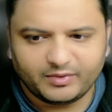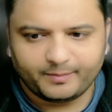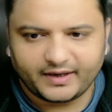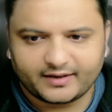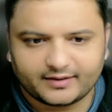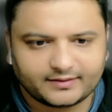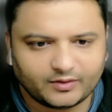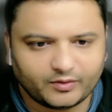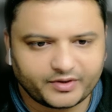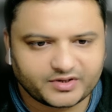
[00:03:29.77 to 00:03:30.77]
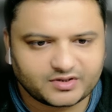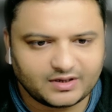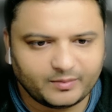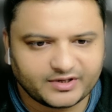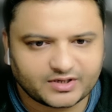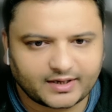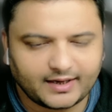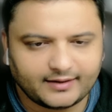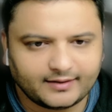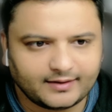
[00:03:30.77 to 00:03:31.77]
pick the original image
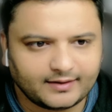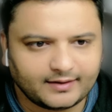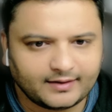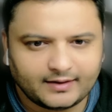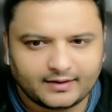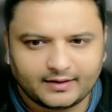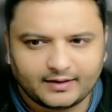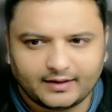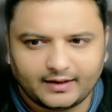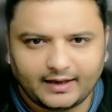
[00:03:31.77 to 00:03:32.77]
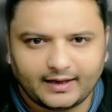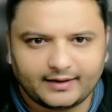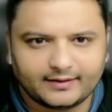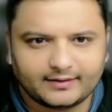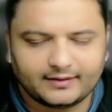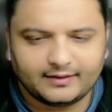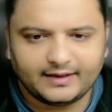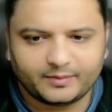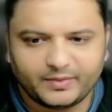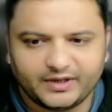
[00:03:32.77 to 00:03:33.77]
again and let me